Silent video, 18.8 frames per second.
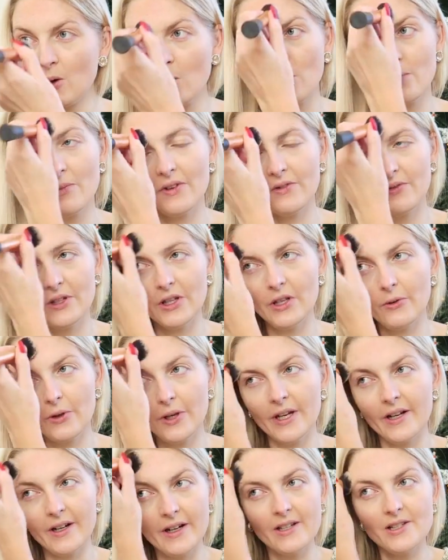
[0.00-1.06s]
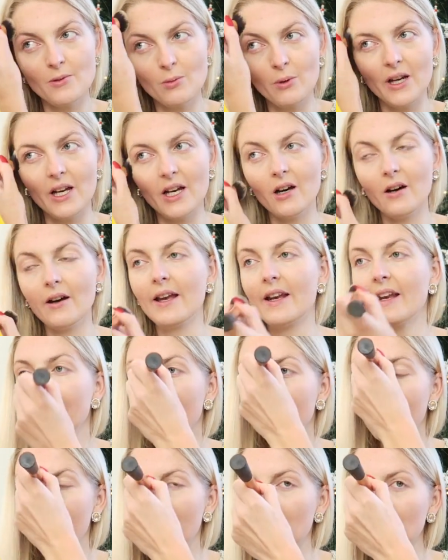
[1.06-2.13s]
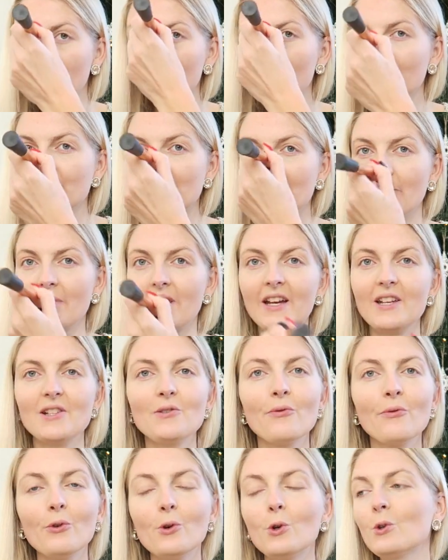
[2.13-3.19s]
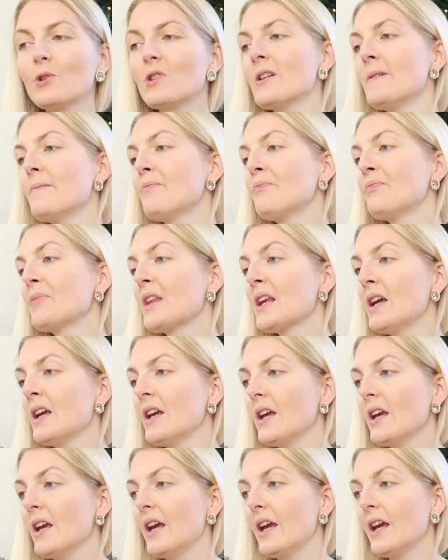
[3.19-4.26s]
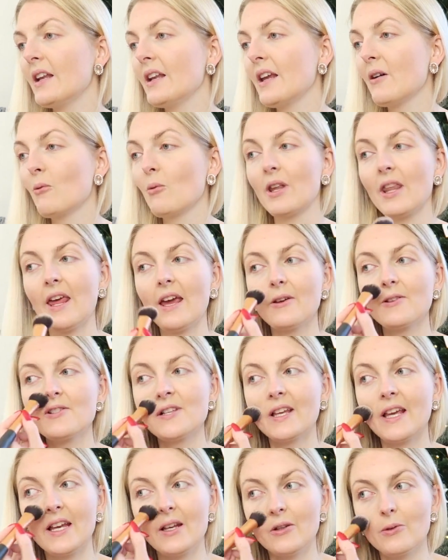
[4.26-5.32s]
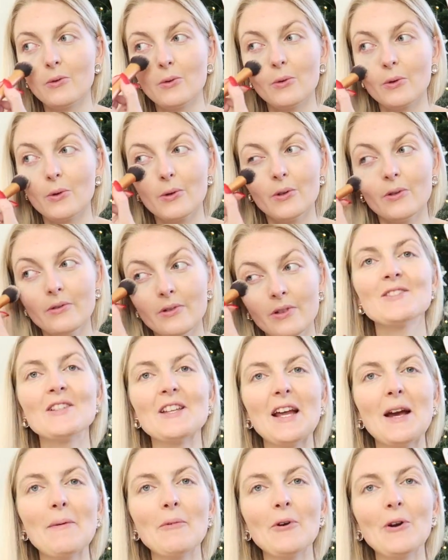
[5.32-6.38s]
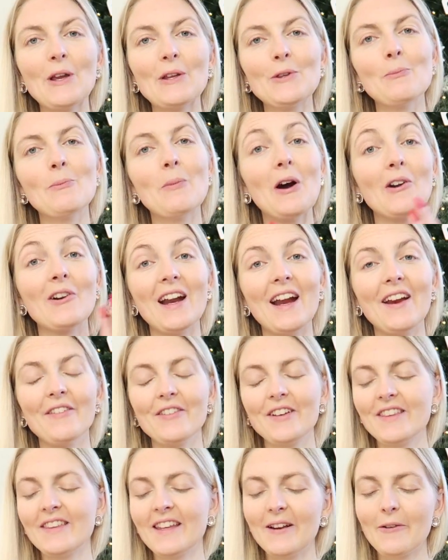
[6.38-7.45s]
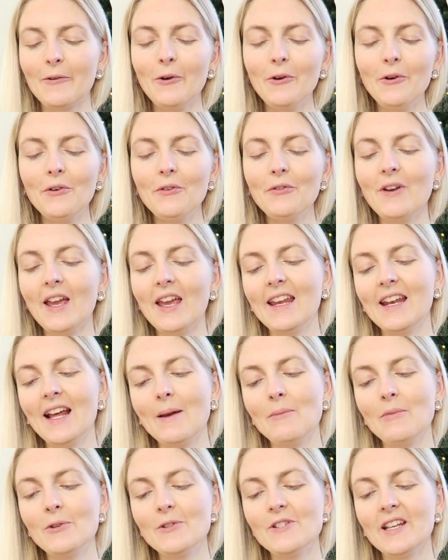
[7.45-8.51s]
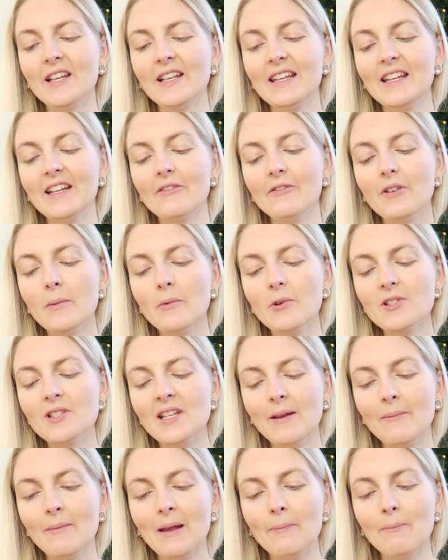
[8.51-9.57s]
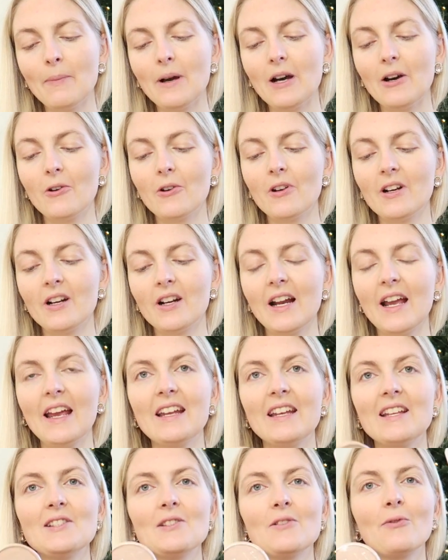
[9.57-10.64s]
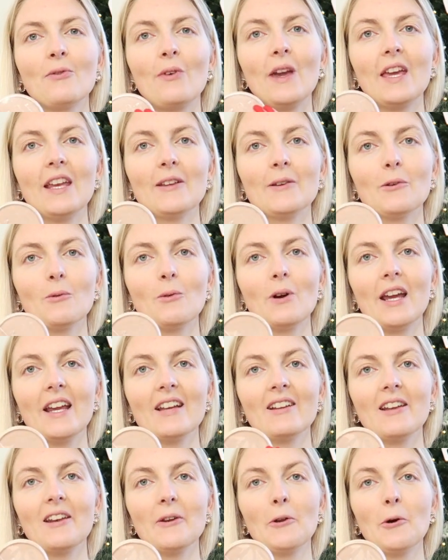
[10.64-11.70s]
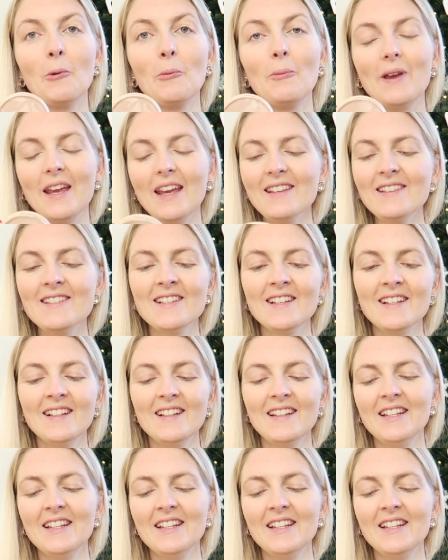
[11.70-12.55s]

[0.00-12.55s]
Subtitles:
home with New Year as well, and again cook some nice food. And yeah, what else can you do? So now I'm going to powder everything off, and I'm using the Rimmel Stay Matte Powder, and it's fade away a little bit,